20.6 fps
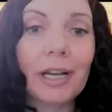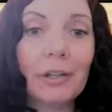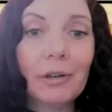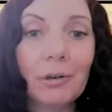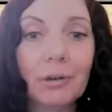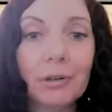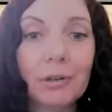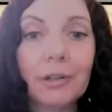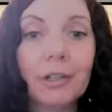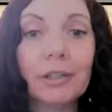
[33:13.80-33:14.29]
the
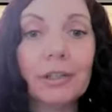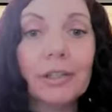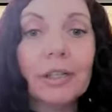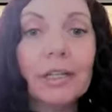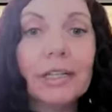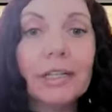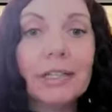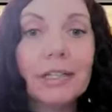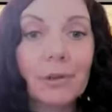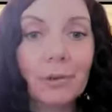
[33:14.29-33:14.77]
right
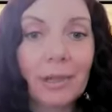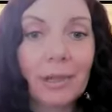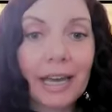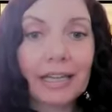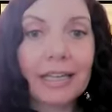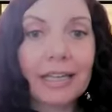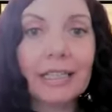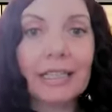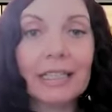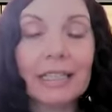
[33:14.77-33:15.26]
order so
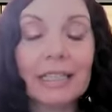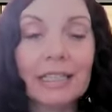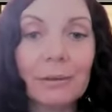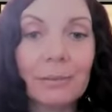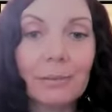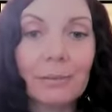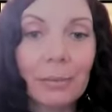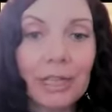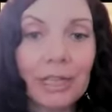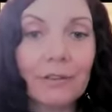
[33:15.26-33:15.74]
that it
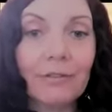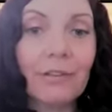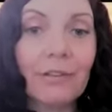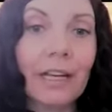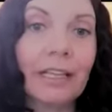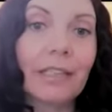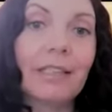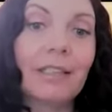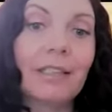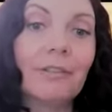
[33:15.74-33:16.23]
can be
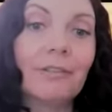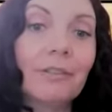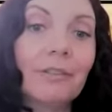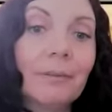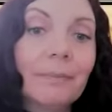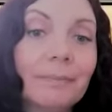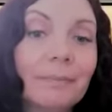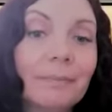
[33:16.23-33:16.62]
effective